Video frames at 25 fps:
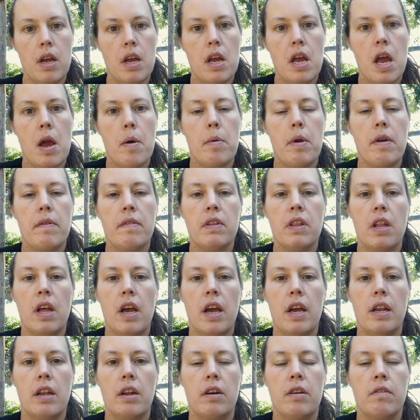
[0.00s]
and we have a
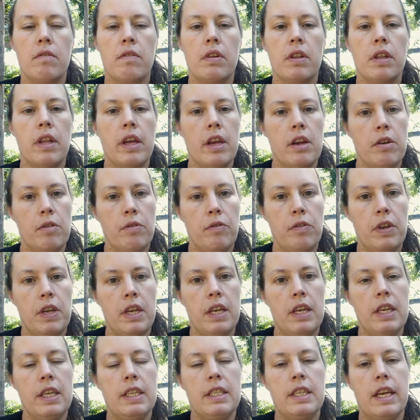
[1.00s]
line of layer
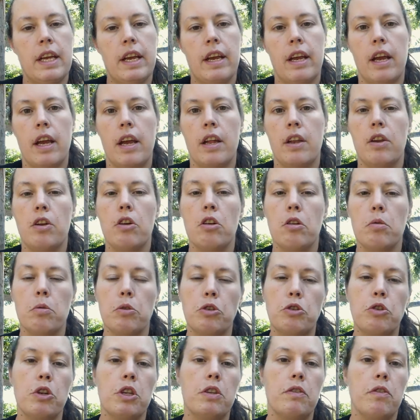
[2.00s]
feeds and herbal
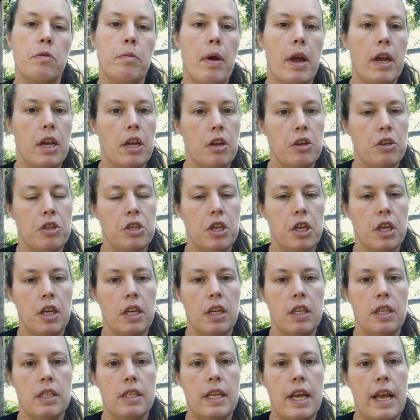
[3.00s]
treats for backyard
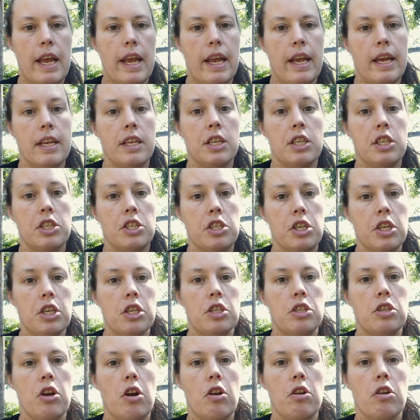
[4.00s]
chickens and Chick
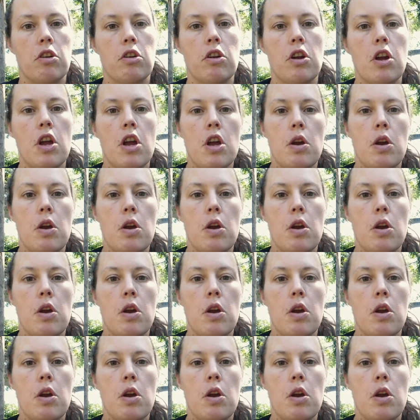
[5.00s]
Starter,